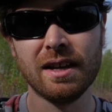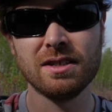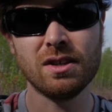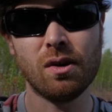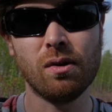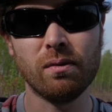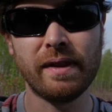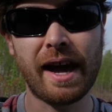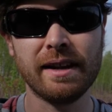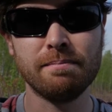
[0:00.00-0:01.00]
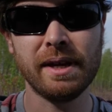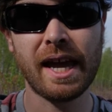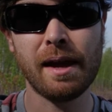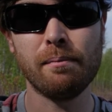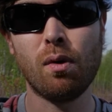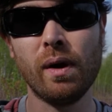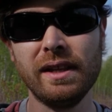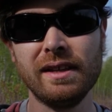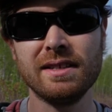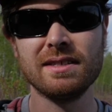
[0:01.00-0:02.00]
So that became
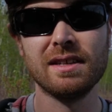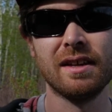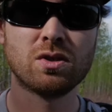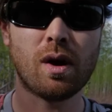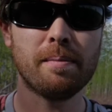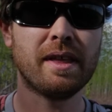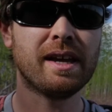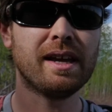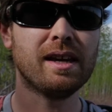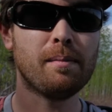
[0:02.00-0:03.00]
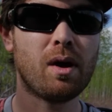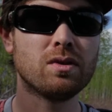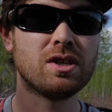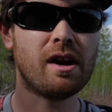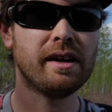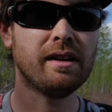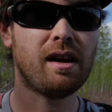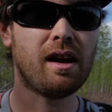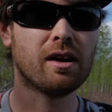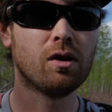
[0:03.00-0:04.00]
pointless. So I'm thinking about starting
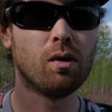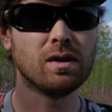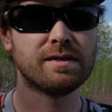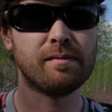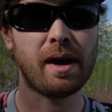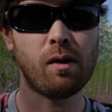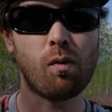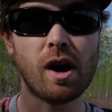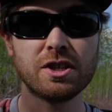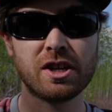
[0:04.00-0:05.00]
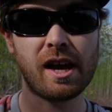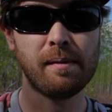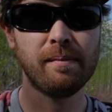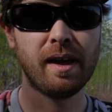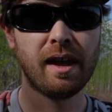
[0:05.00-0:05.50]
goals for my watch time.